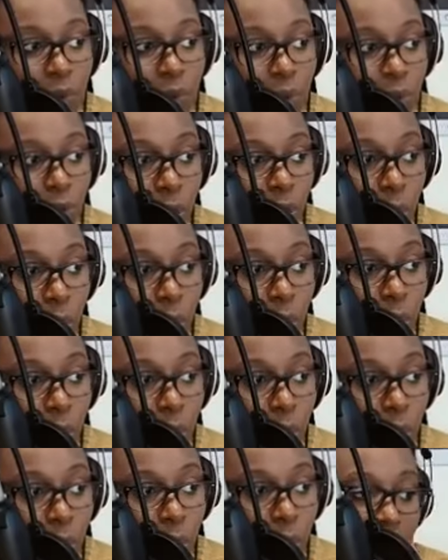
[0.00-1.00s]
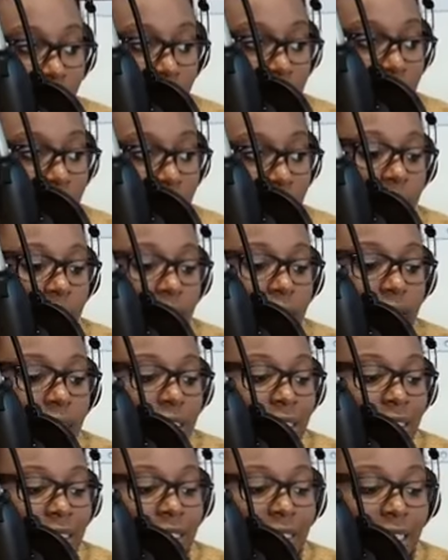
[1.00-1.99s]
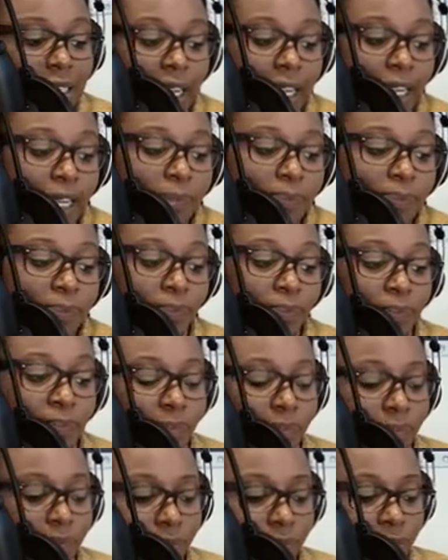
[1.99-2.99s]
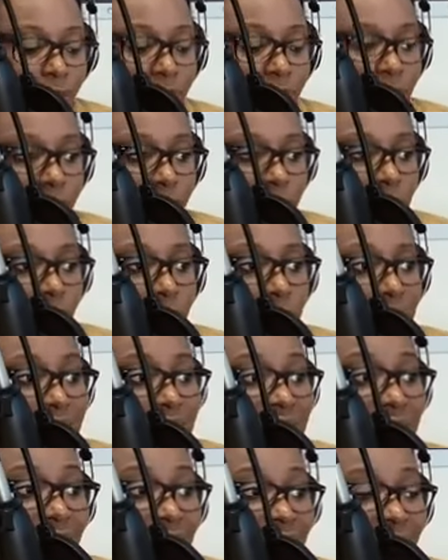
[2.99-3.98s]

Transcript: what we have learned today concerning